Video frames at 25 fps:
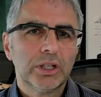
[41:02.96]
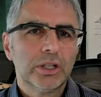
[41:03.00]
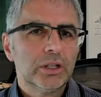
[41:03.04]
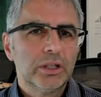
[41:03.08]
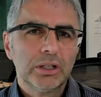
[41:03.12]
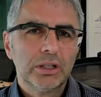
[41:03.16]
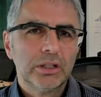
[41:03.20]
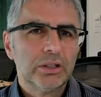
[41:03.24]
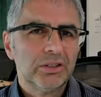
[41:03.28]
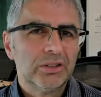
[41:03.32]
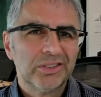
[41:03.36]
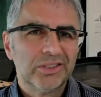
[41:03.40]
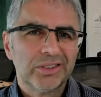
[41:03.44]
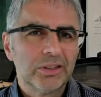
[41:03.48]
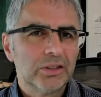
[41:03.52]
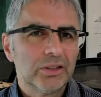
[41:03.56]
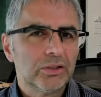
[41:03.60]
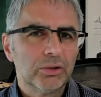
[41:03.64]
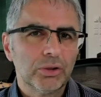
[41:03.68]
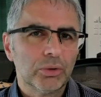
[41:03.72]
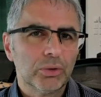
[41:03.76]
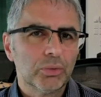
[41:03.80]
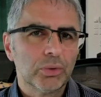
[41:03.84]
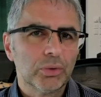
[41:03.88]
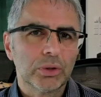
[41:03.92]
is
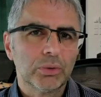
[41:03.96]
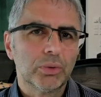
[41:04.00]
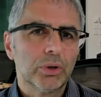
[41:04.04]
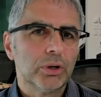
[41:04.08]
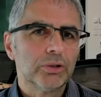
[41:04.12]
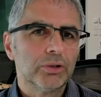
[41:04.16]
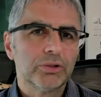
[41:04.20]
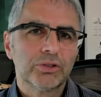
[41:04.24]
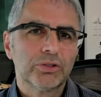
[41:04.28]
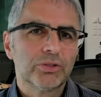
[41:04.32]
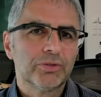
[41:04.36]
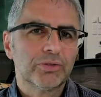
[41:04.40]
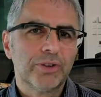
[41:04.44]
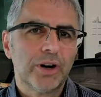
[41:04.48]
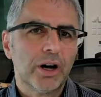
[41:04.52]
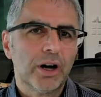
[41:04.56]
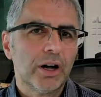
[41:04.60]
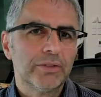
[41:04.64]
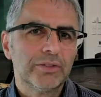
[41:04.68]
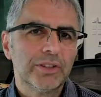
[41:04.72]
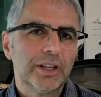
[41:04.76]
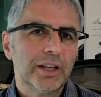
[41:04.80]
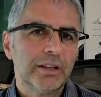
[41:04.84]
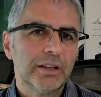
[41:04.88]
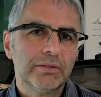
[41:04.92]
not what it was
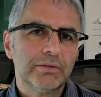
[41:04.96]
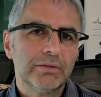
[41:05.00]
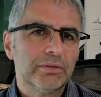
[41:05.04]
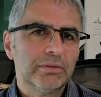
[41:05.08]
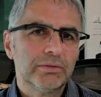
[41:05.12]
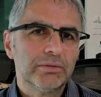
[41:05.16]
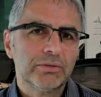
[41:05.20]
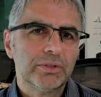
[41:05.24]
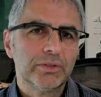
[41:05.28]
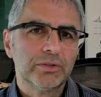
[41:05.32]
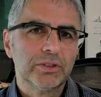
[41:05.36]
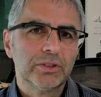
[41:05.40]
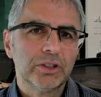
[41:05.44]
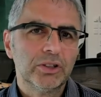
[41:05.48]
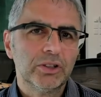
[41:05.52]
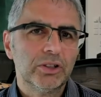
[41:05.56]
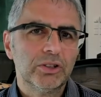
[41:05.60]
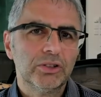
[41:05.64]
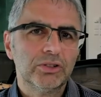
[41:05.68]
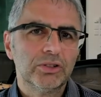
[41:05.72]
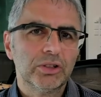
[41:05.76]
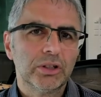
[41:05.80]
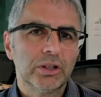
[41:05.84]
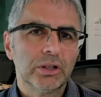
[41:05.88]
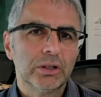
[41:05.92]
5, 10, 15
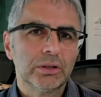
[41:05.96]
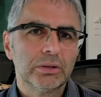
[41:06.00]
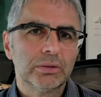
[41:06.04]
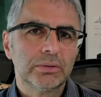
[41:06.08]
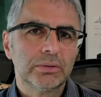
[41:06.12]
years ago.